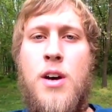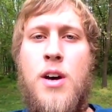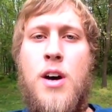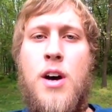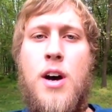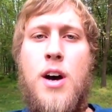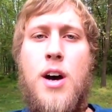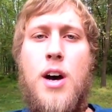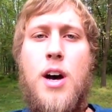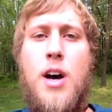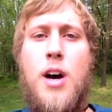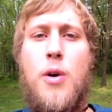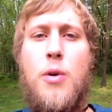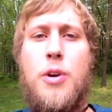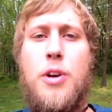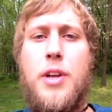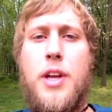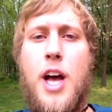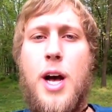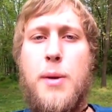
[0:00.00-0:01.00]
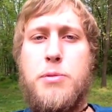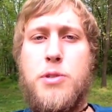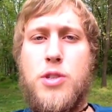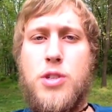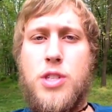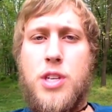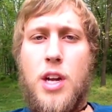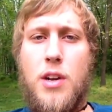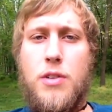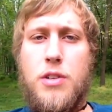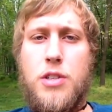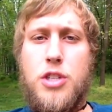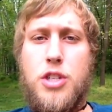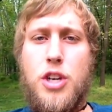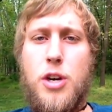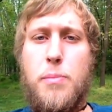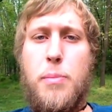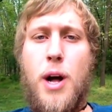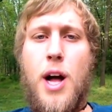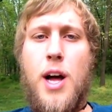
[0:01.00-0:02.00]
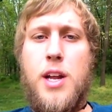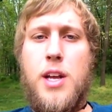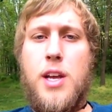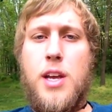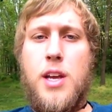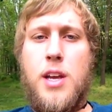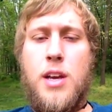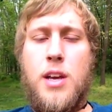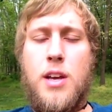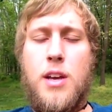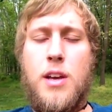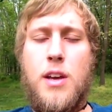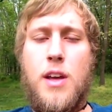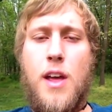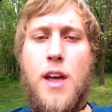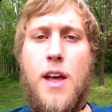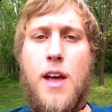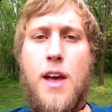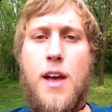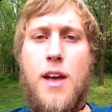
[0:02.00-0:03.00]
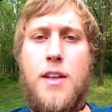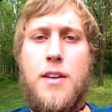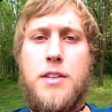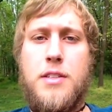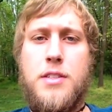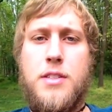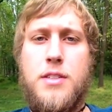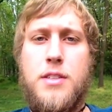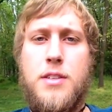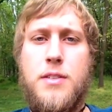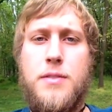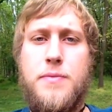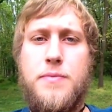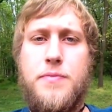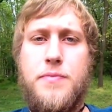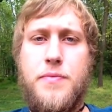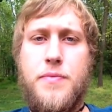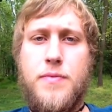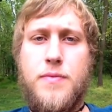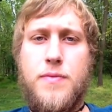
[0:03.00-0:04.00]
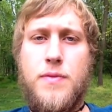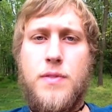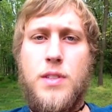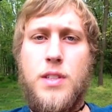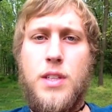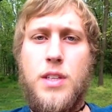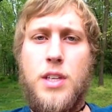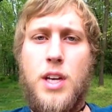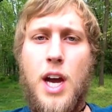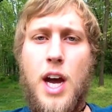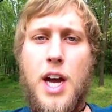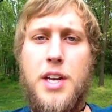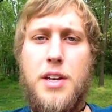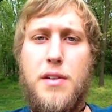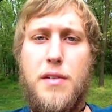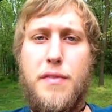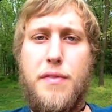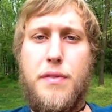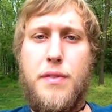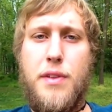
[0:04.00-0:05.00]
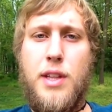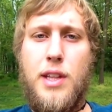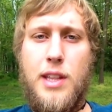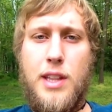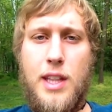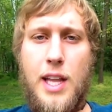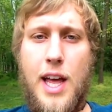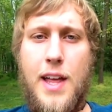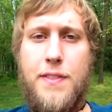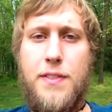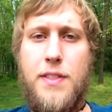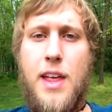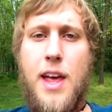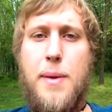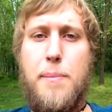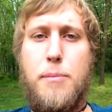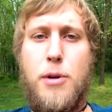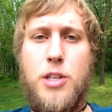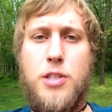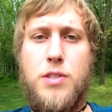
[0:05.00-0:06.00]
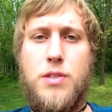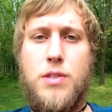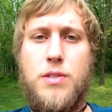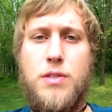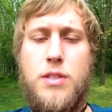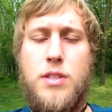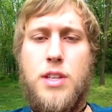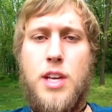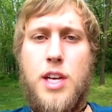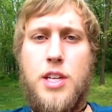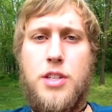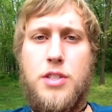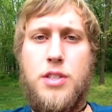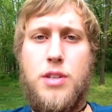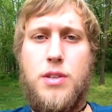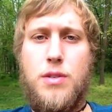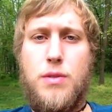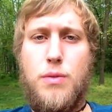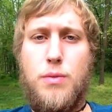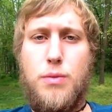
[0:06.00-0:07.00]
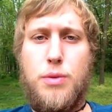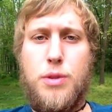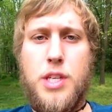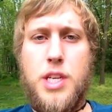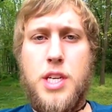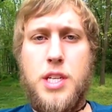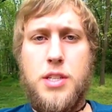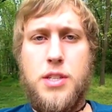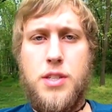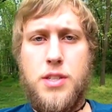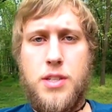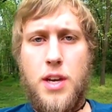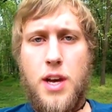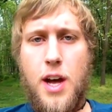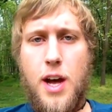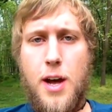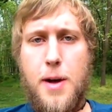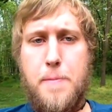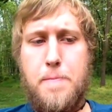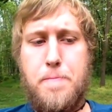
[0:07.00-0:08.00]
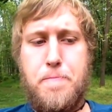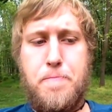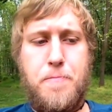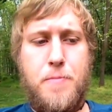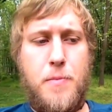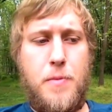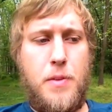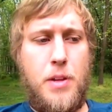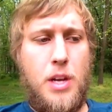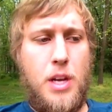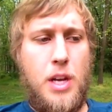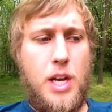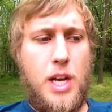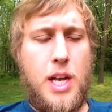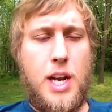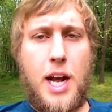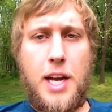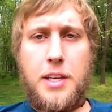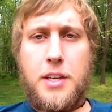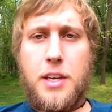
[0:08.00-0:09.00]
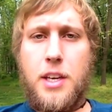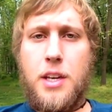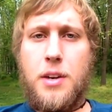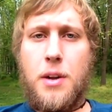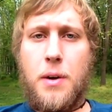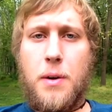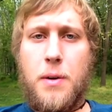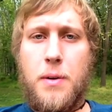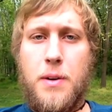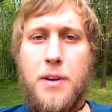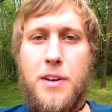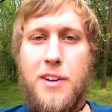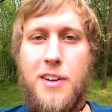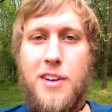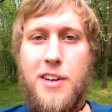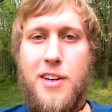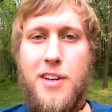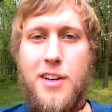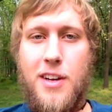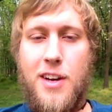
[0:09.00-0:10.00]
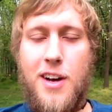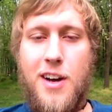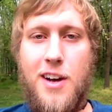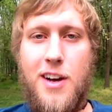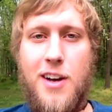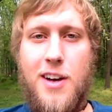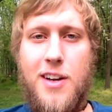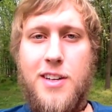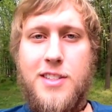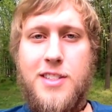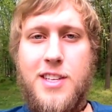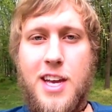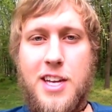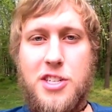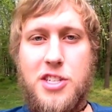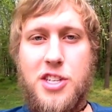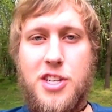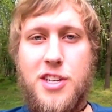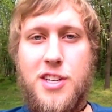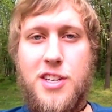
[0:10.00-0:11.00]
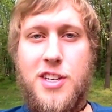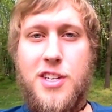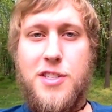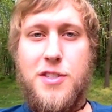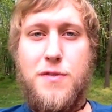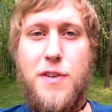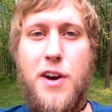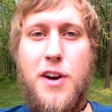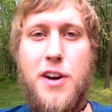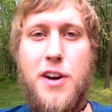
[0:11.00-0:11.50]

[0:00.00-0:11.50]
really helps you settle into your body and kind of let that muscle tension release. In Aikido, tension is